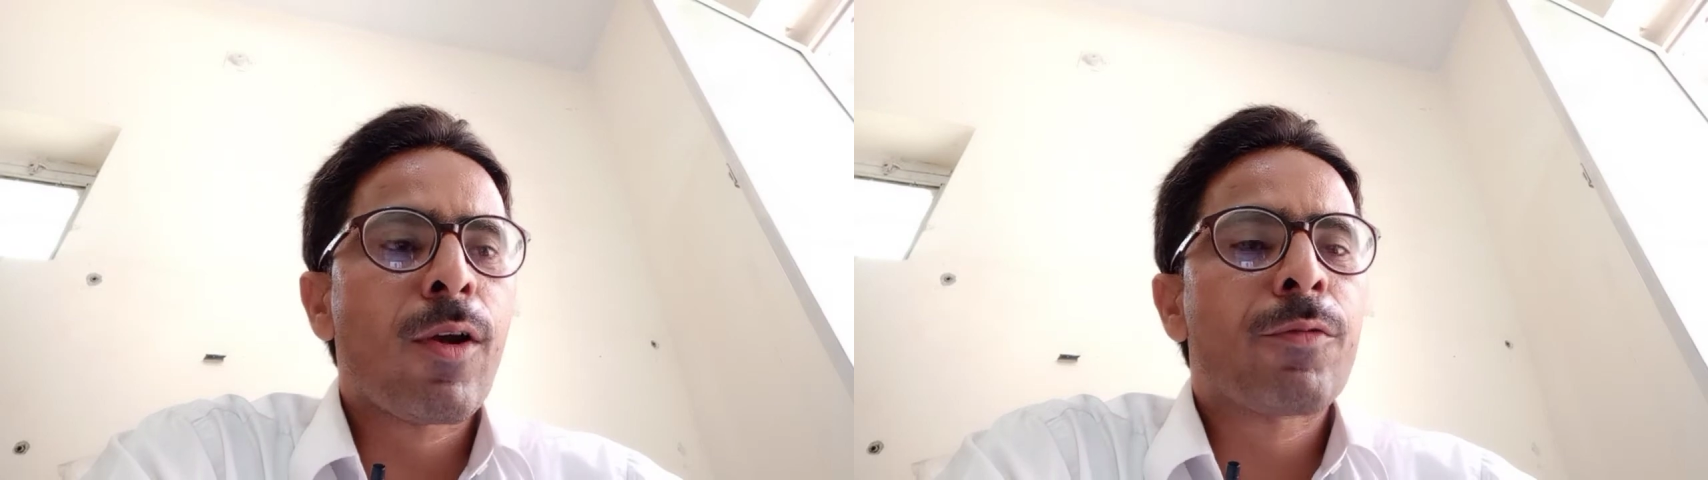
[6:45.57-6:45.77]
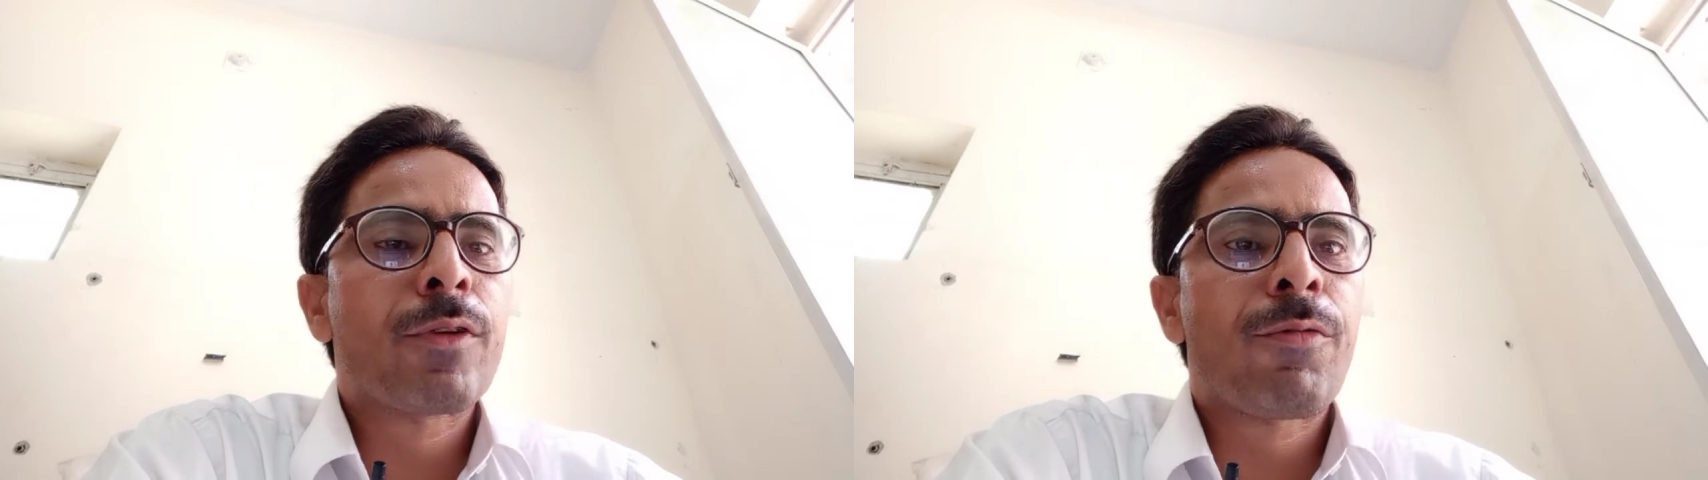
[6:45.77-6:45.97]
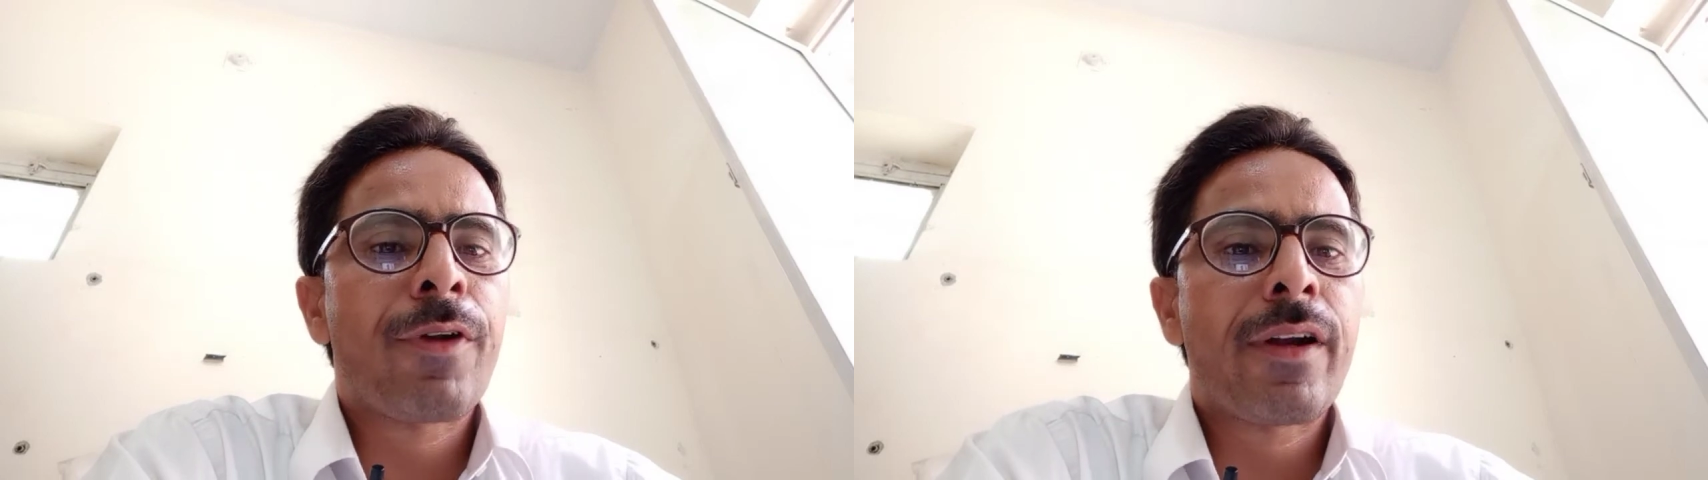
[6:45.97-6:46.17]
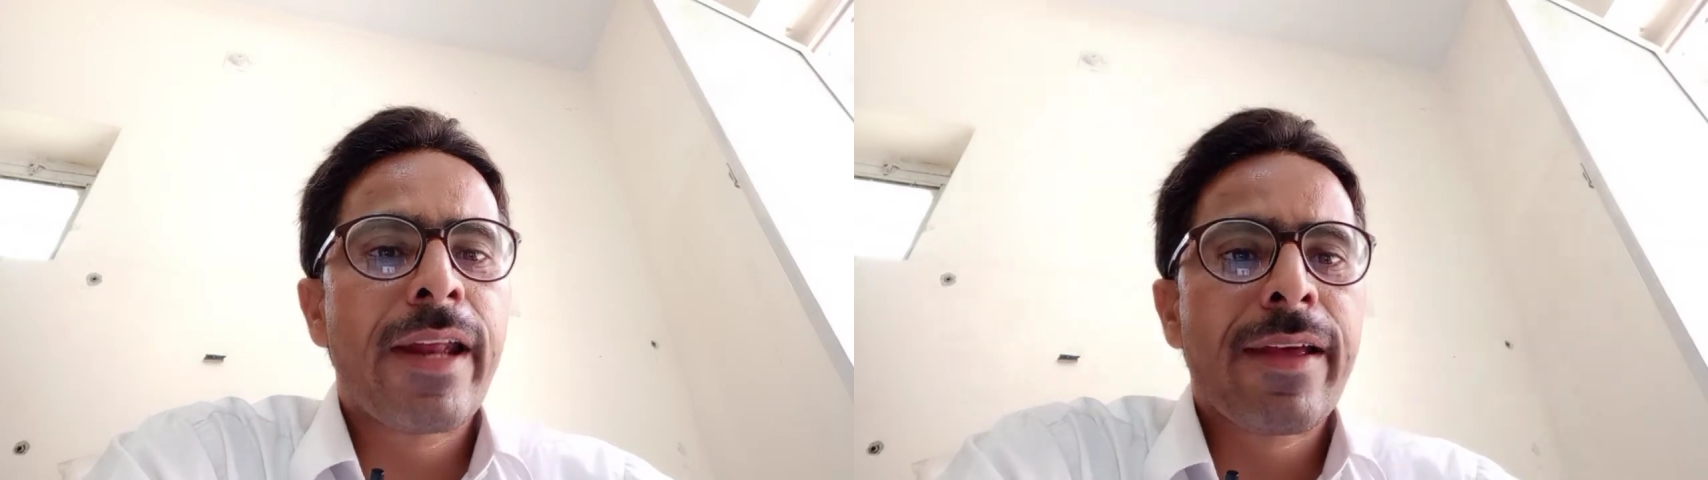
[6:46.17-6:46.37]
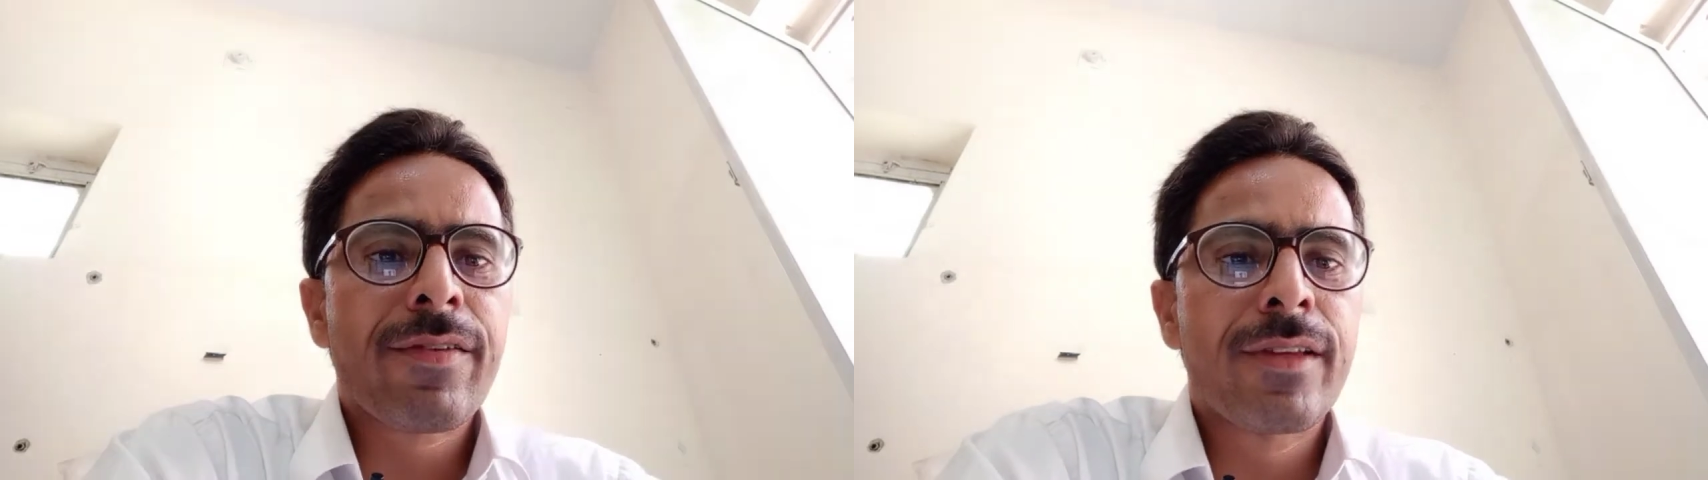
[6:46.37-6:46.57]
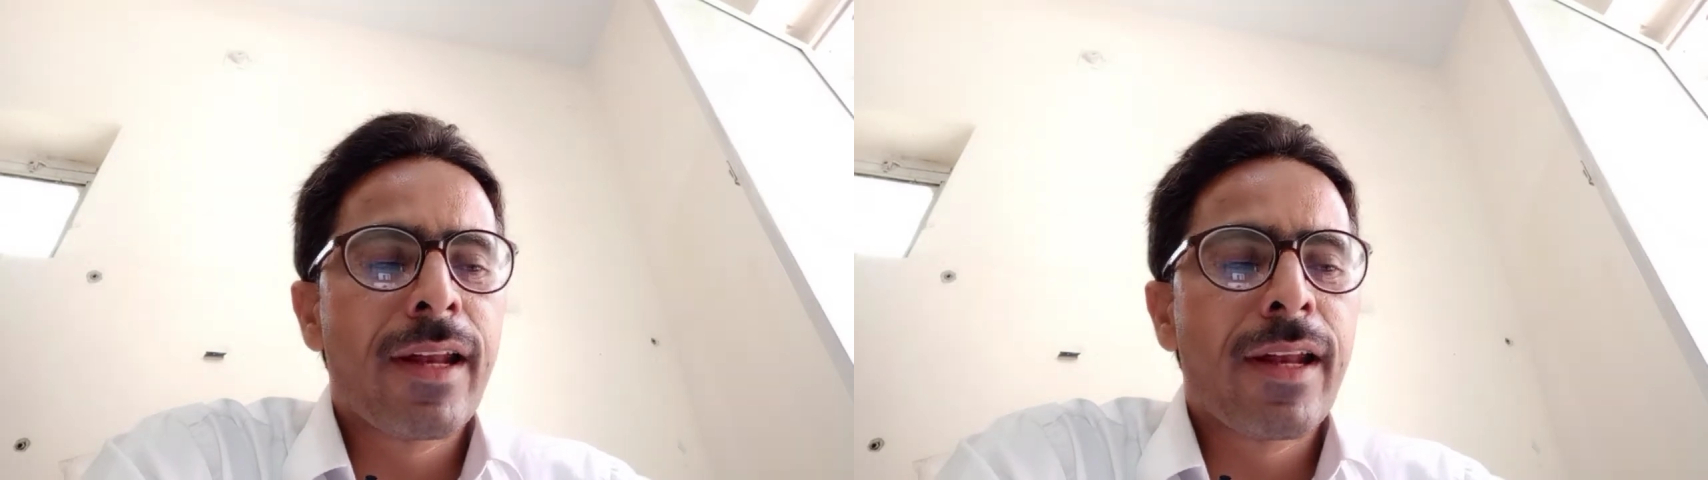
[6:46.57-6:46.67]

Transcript: of the fittest.